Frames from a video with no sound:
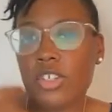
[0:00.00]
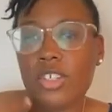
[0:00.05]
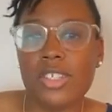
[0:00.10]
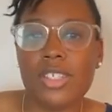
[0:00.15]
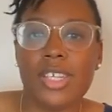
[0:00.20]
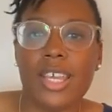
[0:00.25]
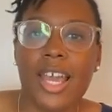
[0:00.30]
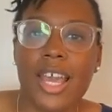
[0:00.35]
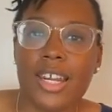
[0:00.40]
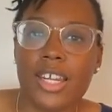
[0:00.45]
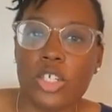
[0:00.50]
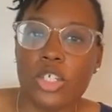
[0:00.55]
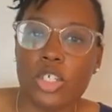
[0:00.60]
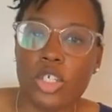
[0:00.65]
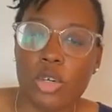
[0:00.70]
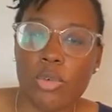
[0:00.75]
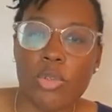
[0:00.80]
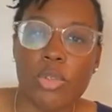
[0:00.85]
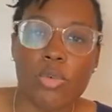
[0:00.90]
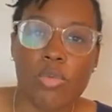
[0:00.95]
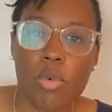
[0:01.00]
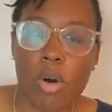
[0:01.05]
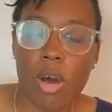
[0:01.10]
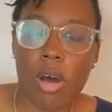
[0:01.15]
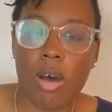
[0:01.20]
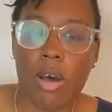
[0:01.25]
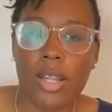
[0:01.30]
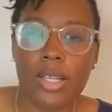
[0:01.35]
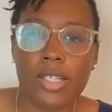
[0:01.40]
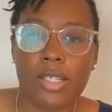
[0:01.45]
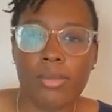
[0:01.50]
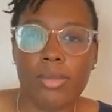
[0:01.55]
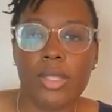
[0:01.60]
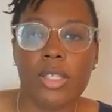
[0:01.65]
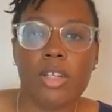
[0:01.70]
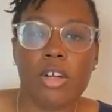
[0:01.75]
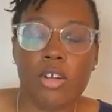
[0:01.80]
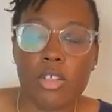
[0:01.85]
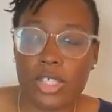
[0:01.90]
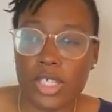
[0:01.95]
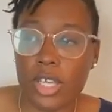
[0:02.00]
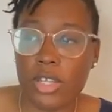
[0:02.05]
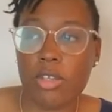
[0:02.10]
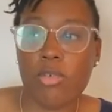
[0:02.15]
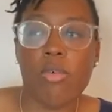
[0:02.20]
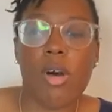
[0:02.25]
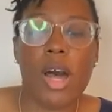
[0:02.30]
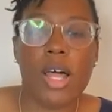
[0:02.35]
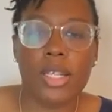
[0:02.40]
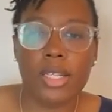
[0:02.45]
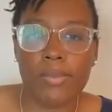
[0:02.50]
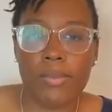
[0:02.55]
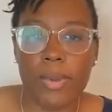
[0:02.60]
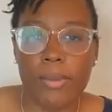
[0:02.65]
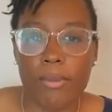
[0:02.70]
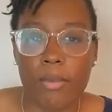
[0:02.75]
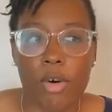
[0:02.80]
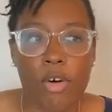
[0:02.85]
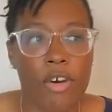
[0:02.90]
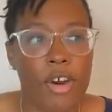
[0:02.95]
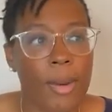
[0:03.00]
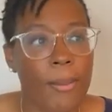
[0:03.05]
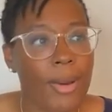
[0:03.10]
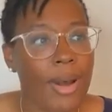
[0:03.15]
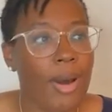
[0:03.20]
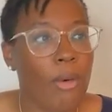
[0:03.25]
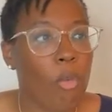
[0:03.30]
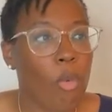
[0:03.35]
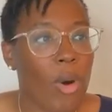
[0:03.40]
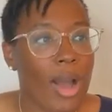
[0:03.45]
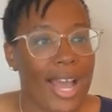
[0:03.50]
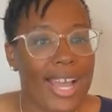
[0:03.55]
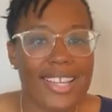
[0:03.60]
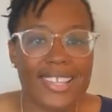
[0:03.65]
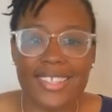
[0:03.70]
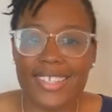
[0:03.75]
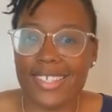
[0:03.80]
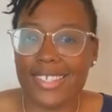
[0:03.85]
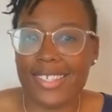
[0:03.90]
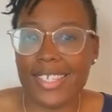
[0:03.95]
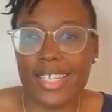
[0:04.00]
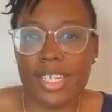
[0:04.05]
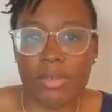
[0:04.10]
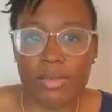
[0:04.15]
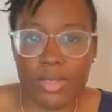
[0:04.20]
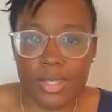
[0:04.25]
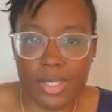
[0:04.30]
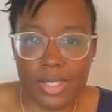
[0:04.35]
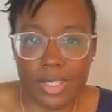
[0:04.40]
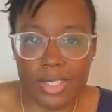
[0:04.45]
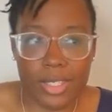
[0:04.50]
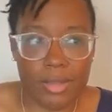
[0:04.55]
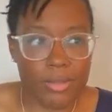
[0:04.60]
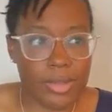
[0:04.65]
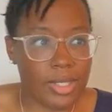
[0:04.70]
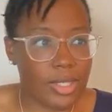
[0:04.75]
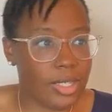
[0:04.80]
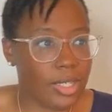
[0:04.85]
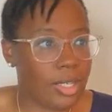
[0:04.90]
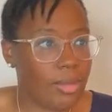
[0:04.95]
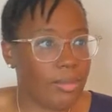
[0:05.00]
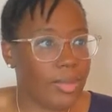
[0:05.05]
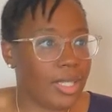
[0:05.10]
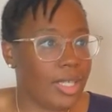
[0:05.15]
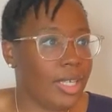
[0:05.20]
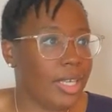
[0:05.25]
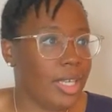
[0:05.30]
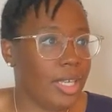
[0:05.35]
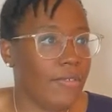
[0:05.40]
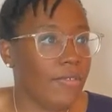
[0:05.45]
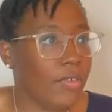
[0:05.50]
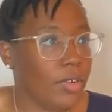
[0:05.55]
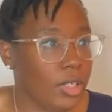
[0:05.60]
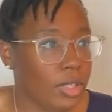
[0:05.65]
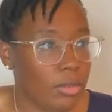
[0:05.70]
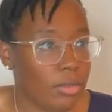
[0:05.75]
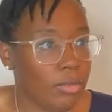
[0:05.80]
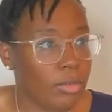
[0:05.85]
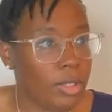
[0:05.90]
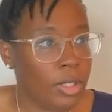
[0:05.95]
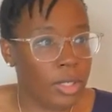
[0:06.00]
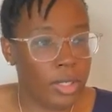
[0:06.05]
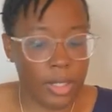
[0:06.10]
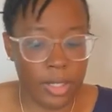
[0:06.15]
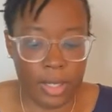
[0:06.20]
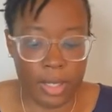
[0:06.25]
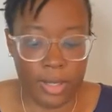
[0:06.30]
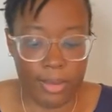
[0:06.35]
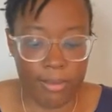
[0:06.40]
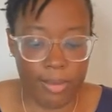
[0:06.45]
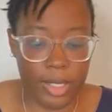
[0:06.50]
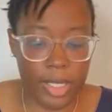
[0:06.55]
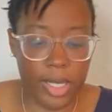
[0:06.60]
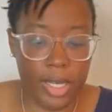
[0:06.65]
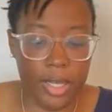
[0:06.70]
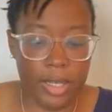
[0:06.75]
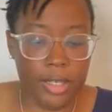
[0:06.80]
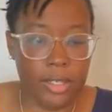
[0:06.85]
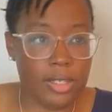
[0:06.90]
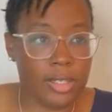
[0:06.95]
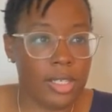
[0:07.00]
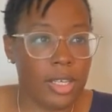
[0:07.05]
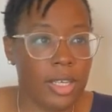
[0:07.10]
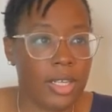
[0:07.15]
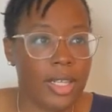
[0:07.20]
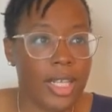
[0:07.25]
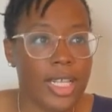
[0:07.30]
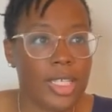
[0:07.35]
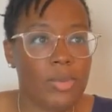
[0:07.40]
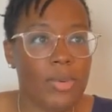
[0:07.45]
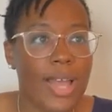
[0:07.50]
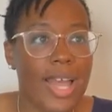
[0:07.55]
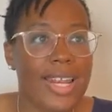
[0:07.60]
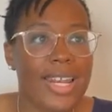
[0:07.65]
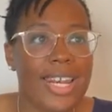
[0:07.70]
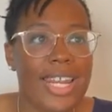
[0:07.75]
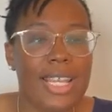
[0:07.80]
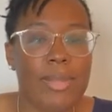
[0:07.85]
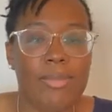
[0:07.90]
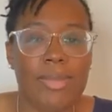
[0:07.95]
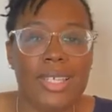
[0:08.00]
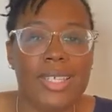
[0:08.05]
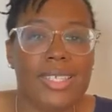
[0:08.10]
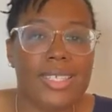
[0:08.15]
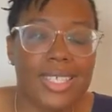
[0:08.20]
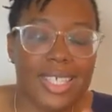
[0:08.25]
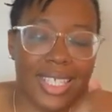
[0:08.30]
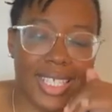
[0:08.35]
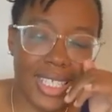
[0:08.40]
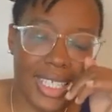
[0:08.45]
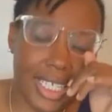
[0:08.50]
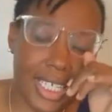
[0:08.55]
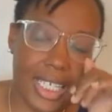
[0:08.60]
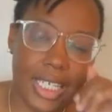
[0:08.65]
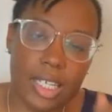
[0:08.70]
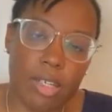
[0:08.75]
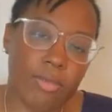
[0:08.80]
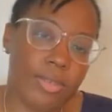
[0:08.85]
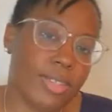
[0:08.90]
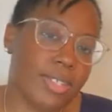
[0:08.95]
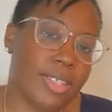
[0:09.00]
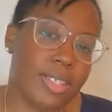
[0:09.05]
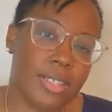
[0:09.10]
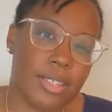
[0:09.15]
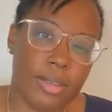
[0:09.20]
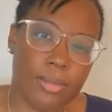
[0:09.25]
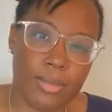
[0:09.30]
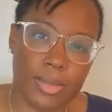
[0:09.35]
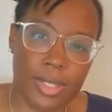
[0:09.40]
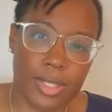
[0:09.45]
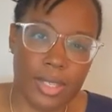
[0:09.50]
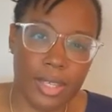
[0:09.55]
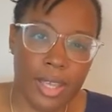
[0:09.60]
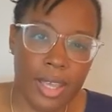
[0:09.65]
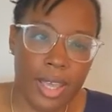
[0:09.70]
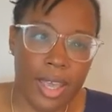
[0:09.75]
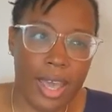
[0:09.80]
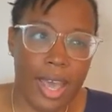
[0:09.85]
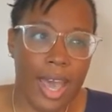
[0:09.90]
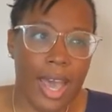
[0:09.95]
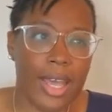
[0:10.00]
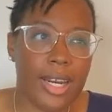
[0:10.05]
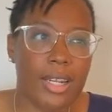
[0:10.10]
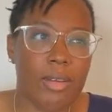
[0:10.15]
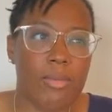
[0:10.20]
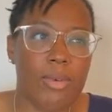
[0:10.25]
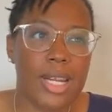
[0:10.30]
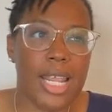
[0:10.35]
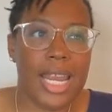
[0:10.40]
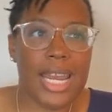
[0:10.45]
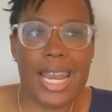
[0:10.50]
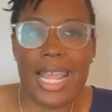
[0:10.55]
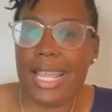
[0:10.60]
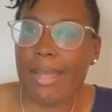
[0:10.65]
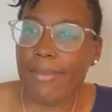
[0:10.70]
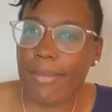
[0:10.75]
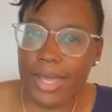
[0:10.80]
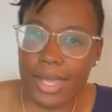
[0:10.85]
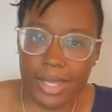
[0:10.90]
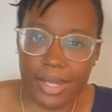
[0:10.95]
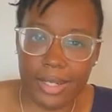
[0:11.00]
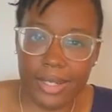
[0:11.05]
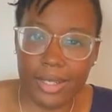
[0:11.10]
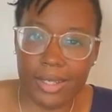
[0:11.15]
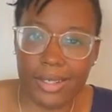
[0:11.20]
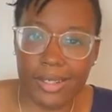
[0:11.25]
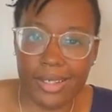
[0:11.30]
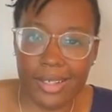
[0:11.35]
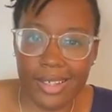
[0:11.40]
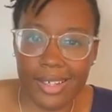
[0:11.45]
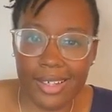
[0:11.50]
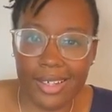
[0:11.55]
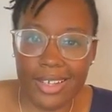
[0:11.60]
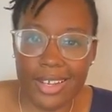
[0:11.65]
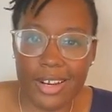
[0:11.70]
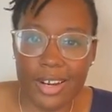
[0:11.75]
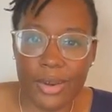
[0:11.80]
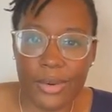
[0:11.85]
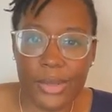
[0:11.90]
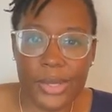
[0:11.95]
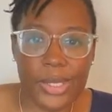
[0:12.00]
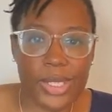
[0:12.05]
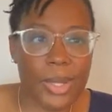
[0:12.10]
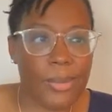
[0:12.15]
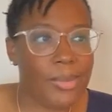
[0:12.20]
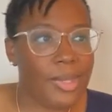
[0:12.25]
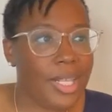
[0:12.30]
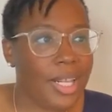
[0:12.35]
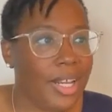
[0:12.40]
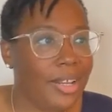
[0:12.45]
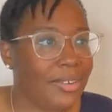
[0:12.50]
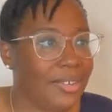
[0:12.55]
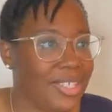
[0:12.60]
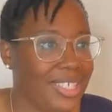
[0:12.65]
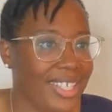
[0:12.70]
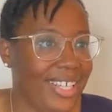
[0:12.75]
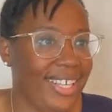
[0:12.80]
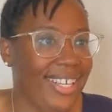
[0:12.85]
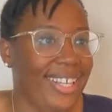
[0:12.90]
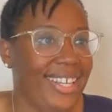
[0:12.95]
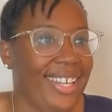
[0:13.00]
just to kind of show you all a little bit or tell you all a little bit more about why succeeding with systems is going to be the key for you. Because that's why I named it succeeding with systems. I didn't want to name it, you know, something else.